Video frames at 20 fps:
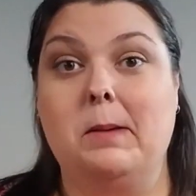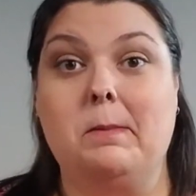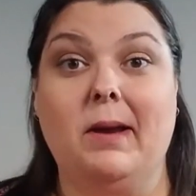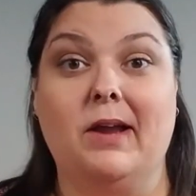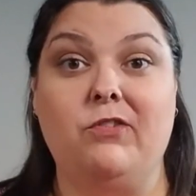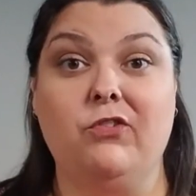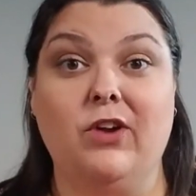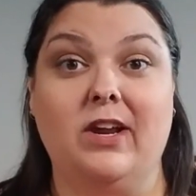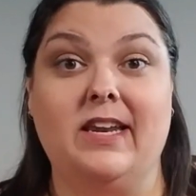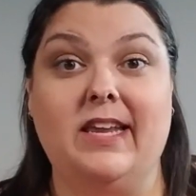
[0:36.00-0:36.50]

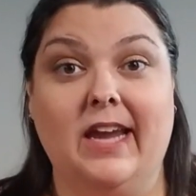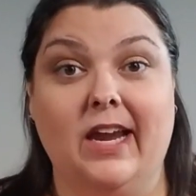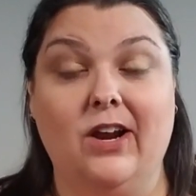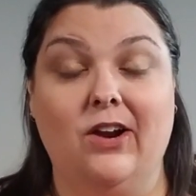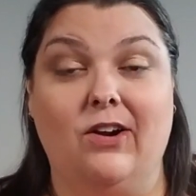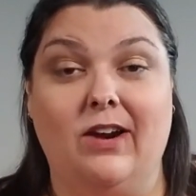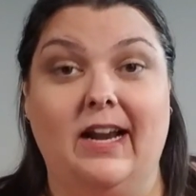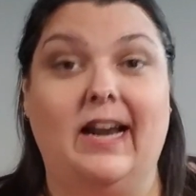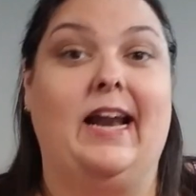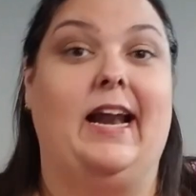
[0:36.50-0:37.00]
My friend
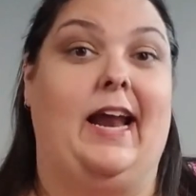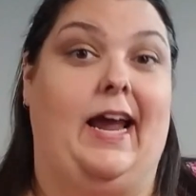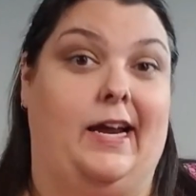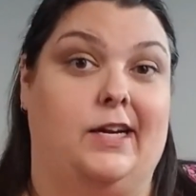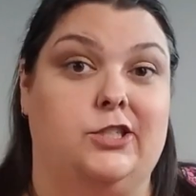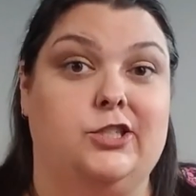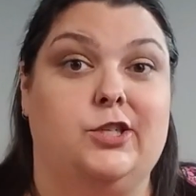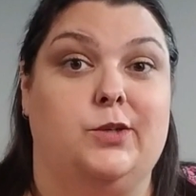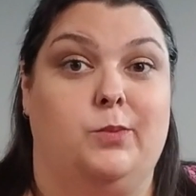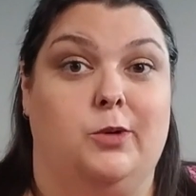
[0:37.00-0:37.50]
Karen, it
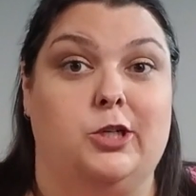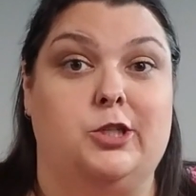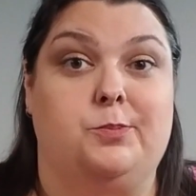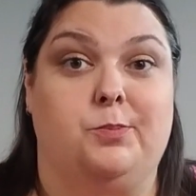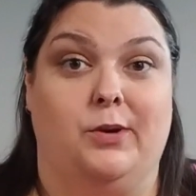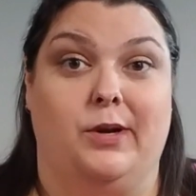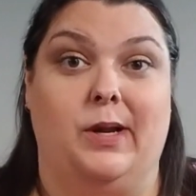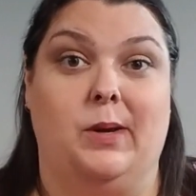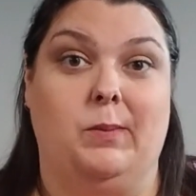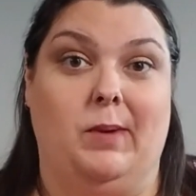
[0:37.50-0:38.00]
actually worked
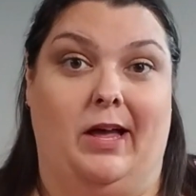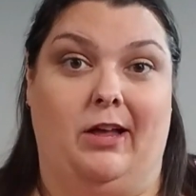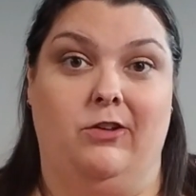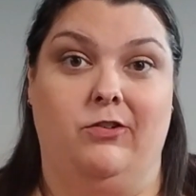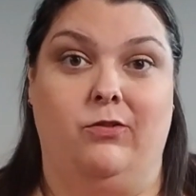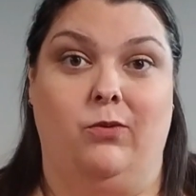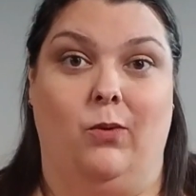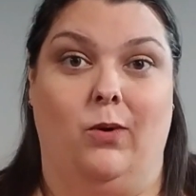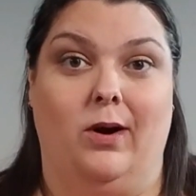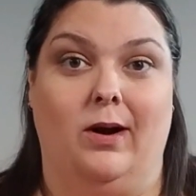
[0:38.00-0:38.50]
pretty well
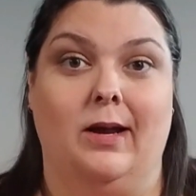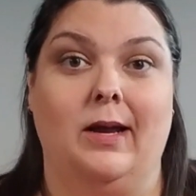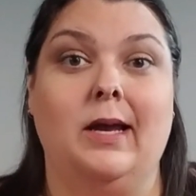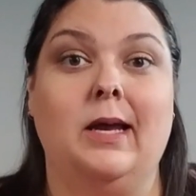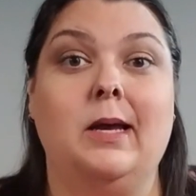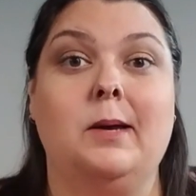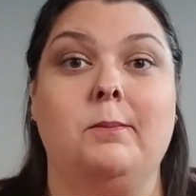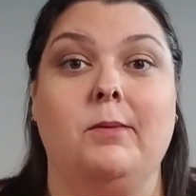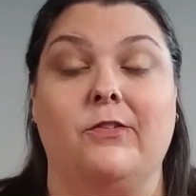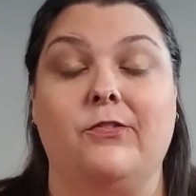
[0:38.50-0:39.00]
for.
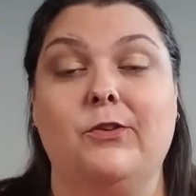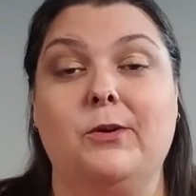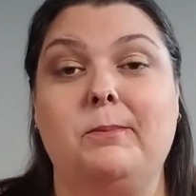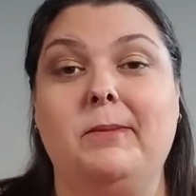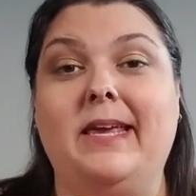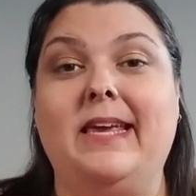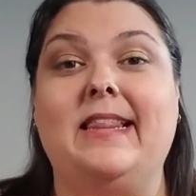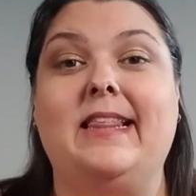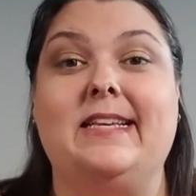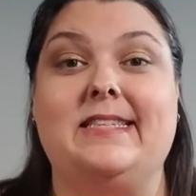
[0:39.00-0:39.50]
But for
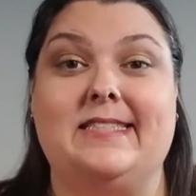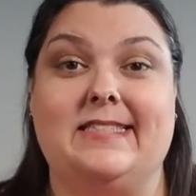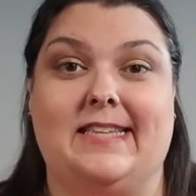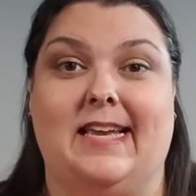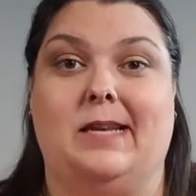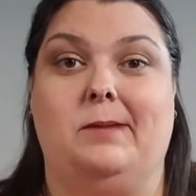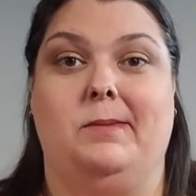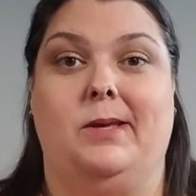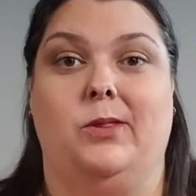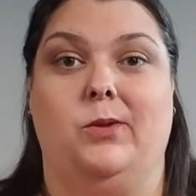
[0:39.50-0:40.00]
me, they
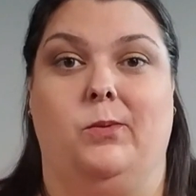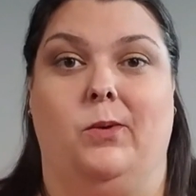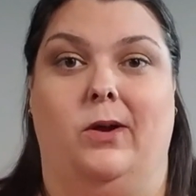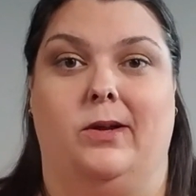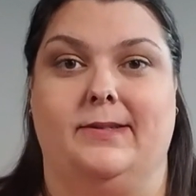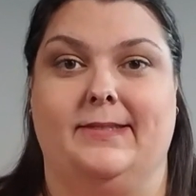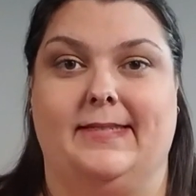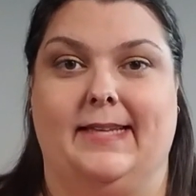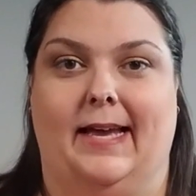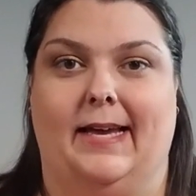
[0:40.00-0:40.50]
sent me the
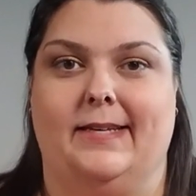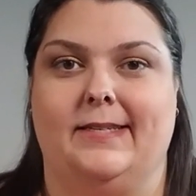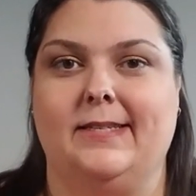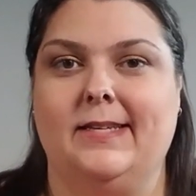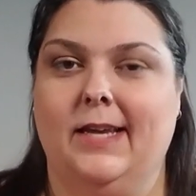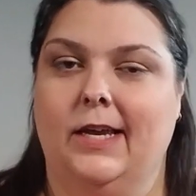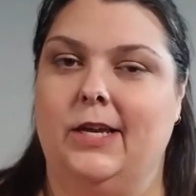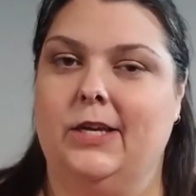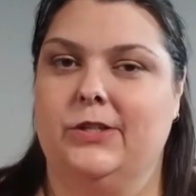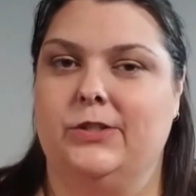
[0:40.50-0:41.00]
wrong
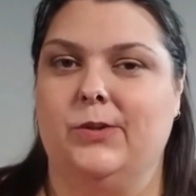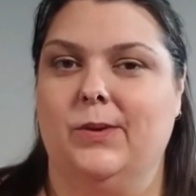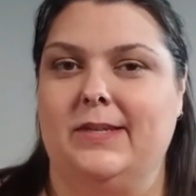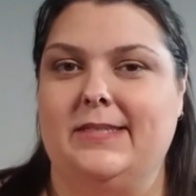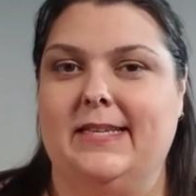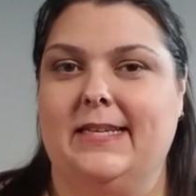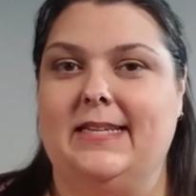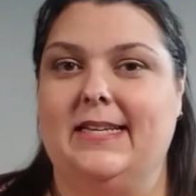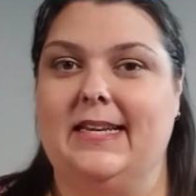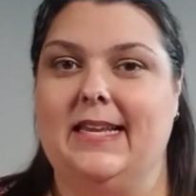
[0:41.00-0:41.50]
size. So I
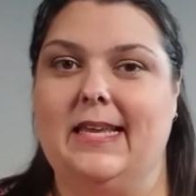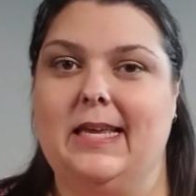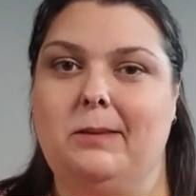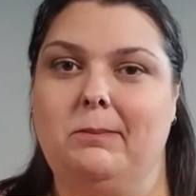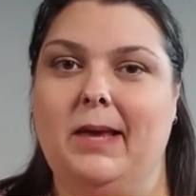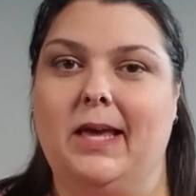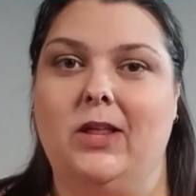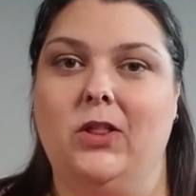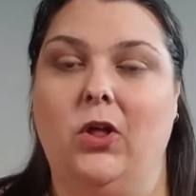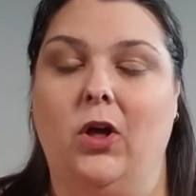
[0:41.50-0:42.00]
sent an
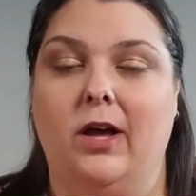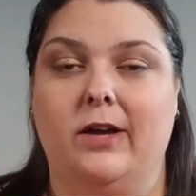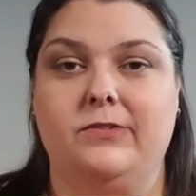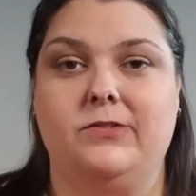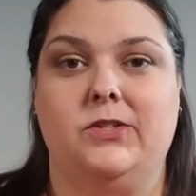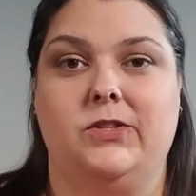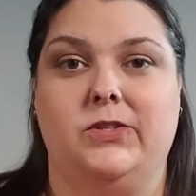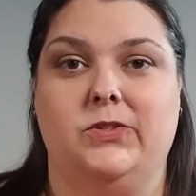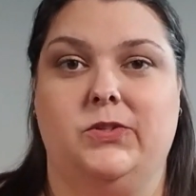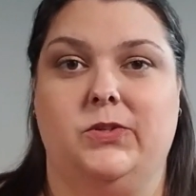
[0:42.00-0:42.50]
email
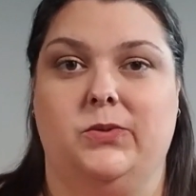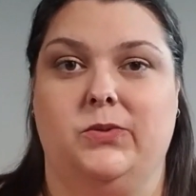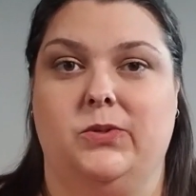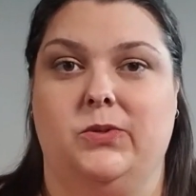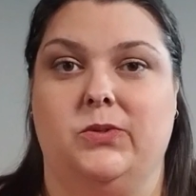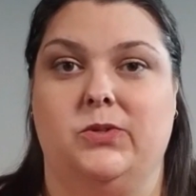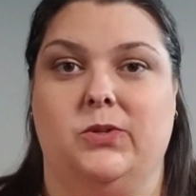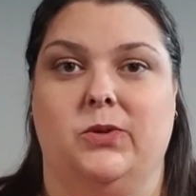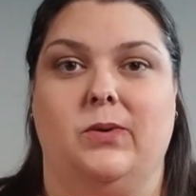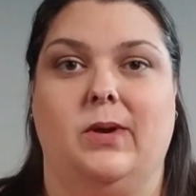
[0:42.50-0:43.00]
off to the
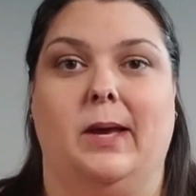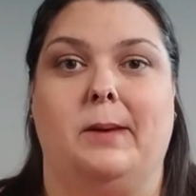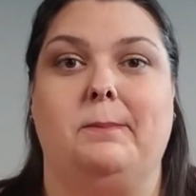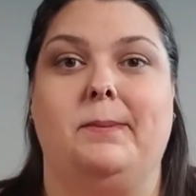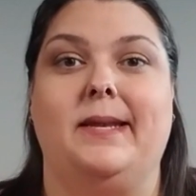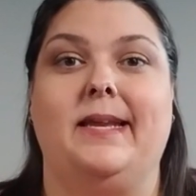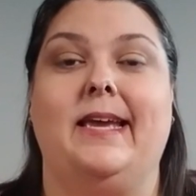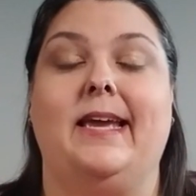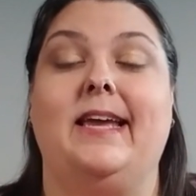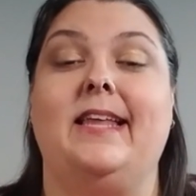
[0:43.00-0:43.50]
Zozo Suit
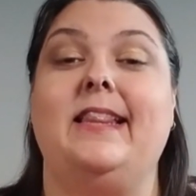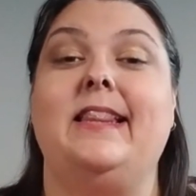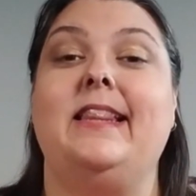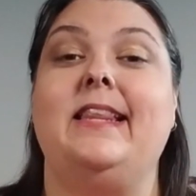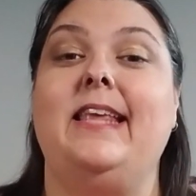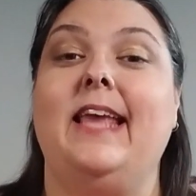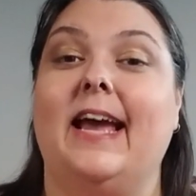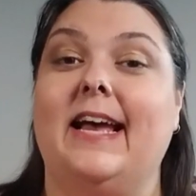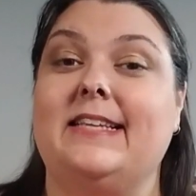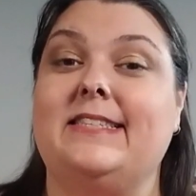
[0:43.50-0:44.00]
company,
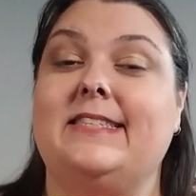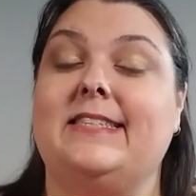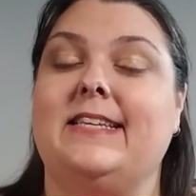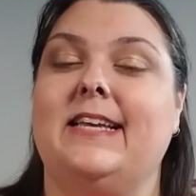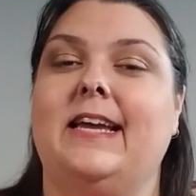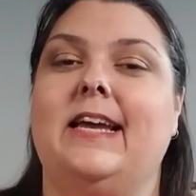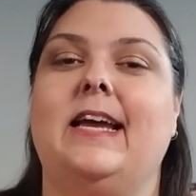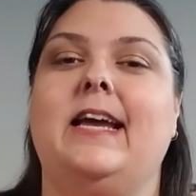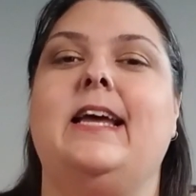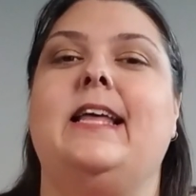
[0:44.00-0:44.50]
and
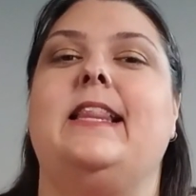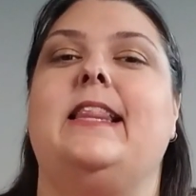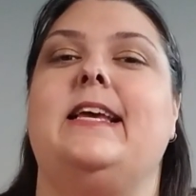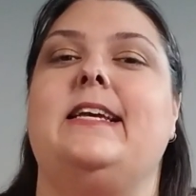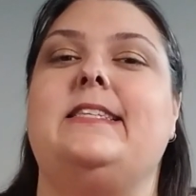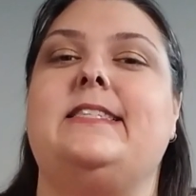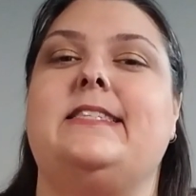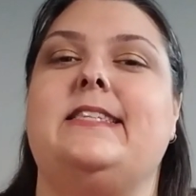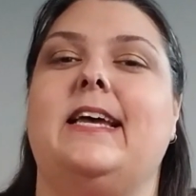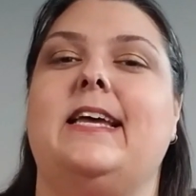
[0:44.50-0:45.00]
yes,
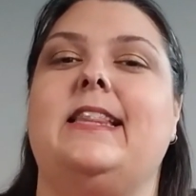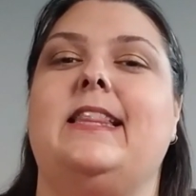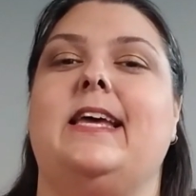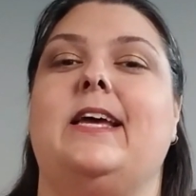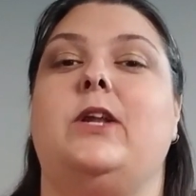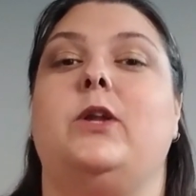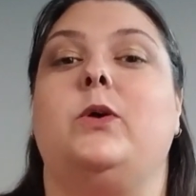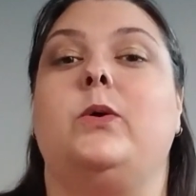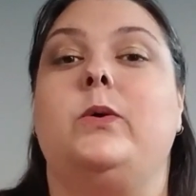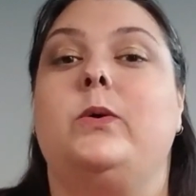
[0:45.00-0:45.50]
they said
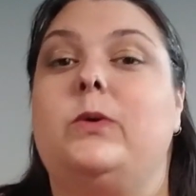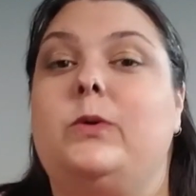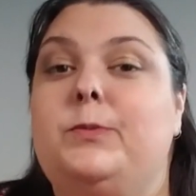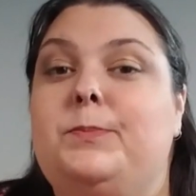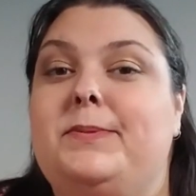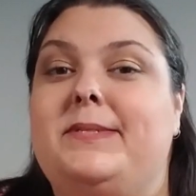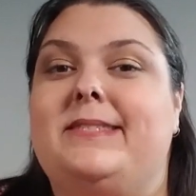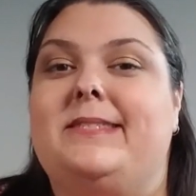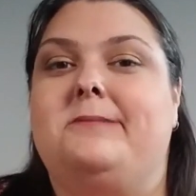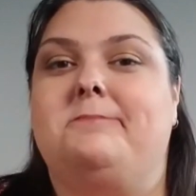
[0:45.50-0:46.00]
that,
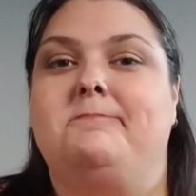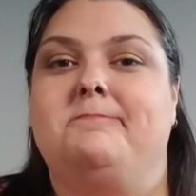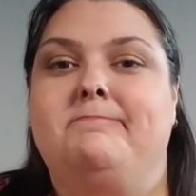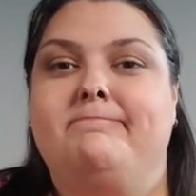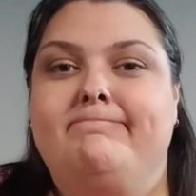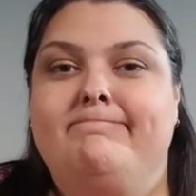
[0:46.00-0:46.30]
oops,